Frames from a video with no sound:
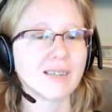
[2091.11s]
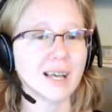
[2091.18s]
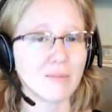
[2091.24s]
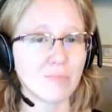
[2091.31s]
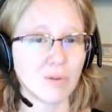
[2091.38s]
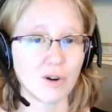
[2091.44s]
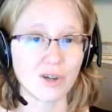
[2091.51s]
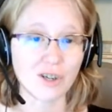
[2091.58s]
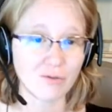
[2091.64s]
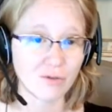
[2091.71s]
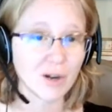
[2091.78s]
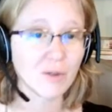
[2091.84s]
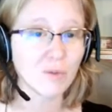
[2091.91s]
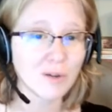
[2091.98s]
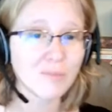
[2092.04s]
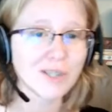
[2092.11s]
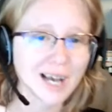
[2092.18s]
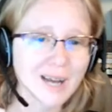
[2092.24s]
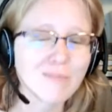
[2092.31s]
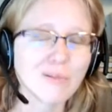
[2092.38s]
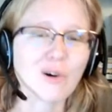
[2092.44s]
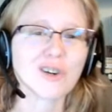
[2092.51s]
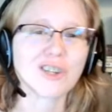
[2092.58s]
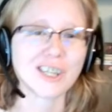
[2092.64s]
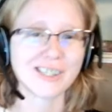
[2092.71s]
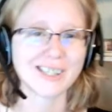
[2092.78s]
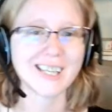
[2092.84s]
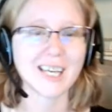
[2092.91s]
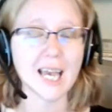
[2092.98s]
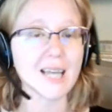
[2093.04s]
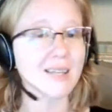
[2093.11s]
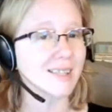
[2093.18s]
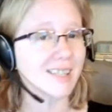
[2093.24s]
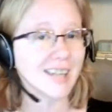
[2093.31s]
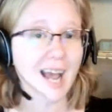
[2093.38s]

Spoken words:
sideboard, front room, sideboard, just in case.